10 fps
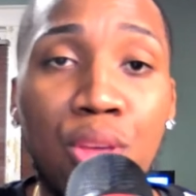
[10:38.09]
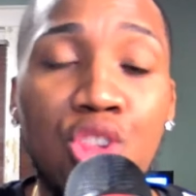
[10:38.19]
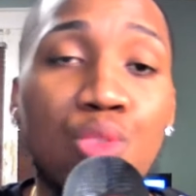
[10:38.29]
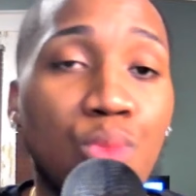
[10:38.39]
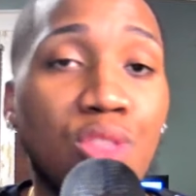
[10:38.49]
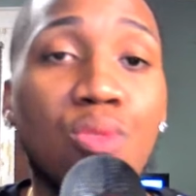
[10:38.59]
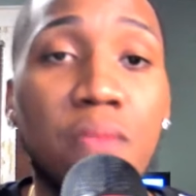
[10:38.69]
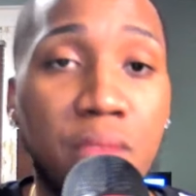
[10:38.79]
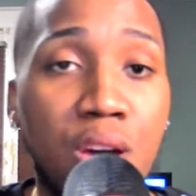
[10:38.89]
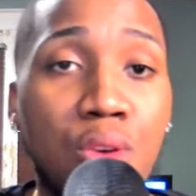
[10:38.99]
She went through the
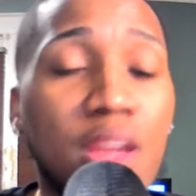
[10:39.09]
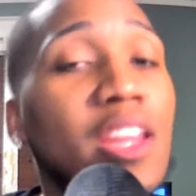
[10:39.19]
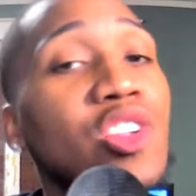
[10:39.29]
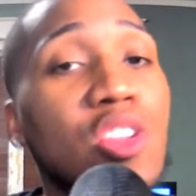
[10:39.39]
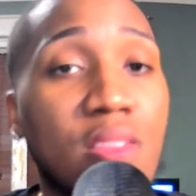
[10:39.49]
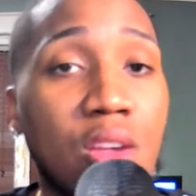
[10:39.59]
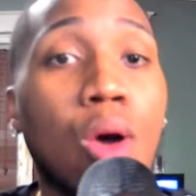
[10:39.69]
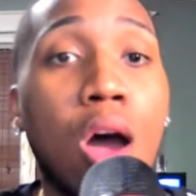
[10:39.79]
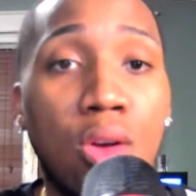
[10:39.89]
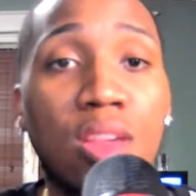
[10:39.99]
phone and then she saw
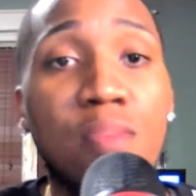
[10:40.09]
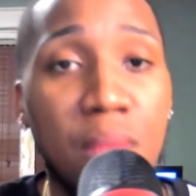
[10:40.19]
all these